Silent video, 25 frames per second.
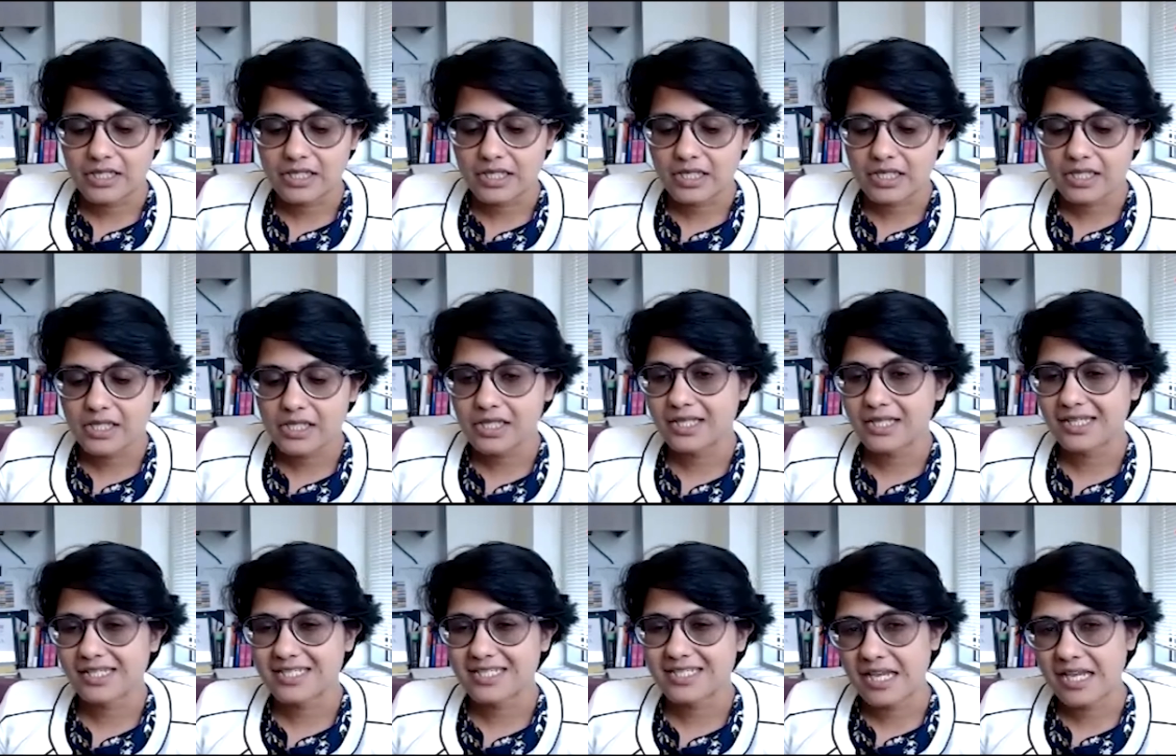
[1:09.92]
is this
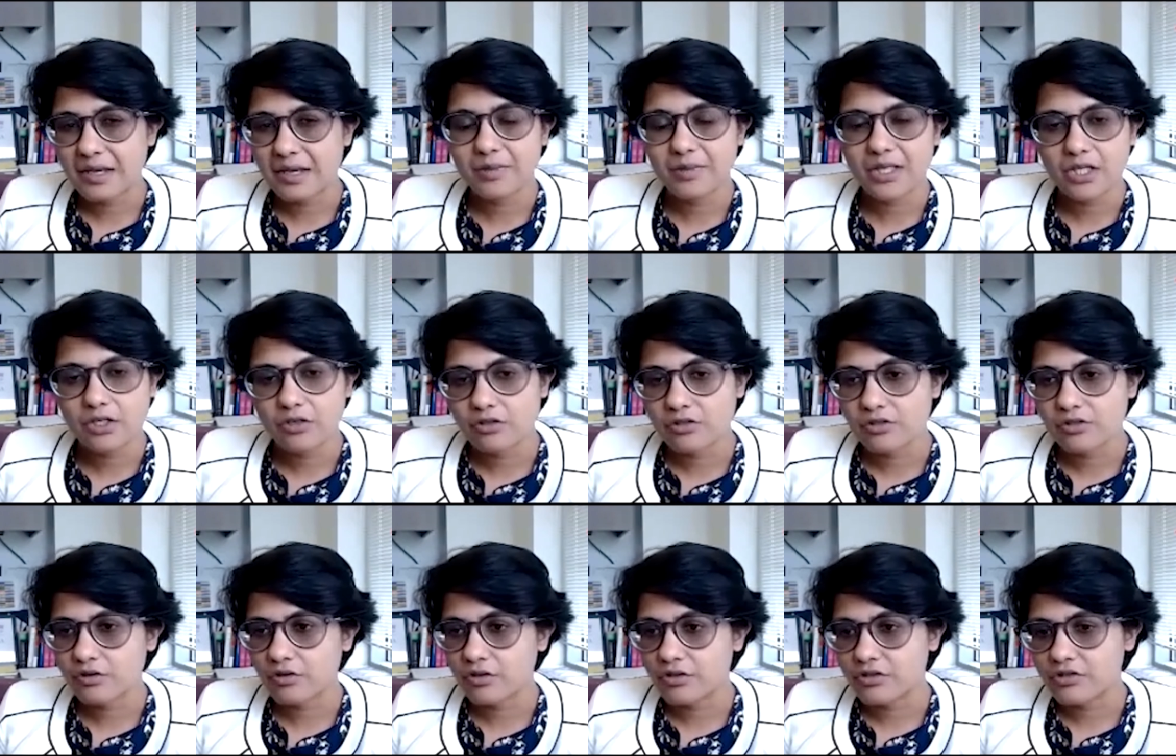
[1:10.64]
systemic
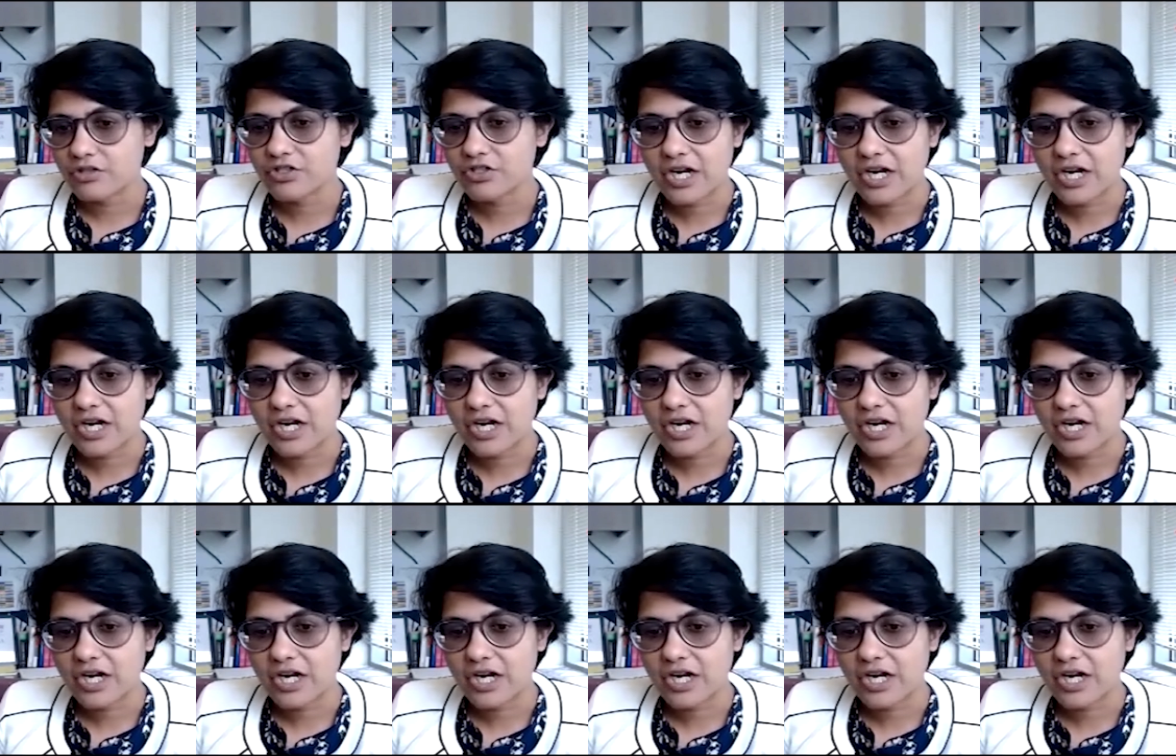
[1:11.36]
or, or